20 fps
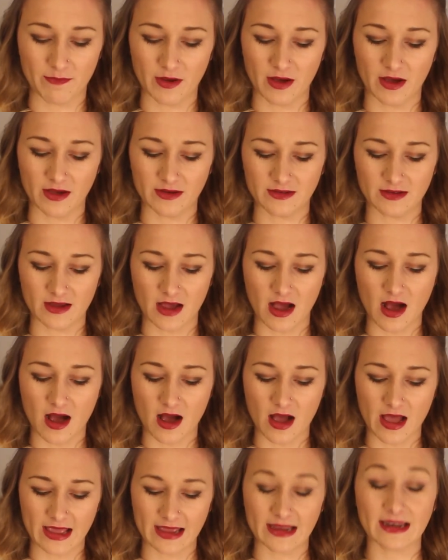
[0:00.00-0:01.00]
but
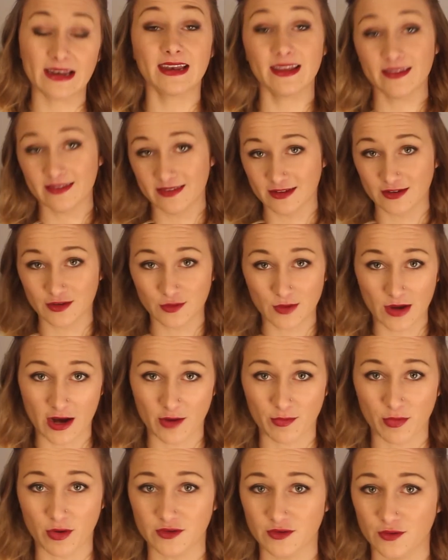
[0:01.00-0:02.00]
I listen to
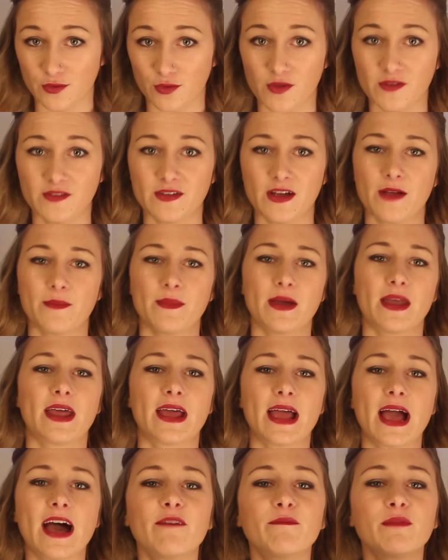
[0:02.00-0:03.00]
Harry Potter all the time and
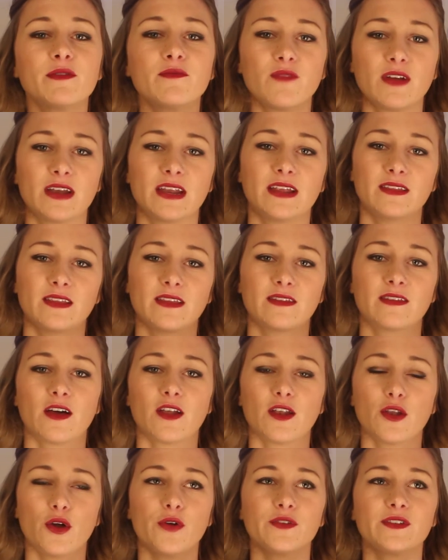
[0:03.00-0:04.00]
I have been reading this
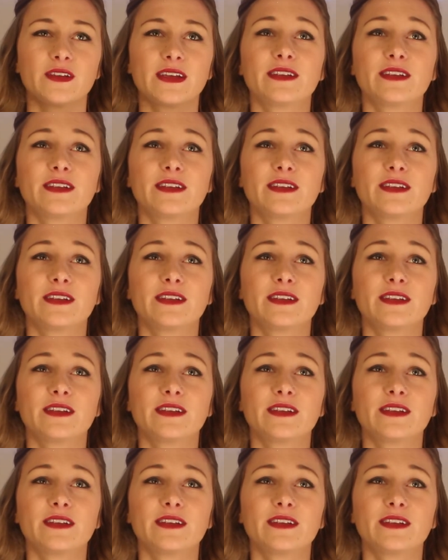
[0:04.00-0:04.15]
a lot.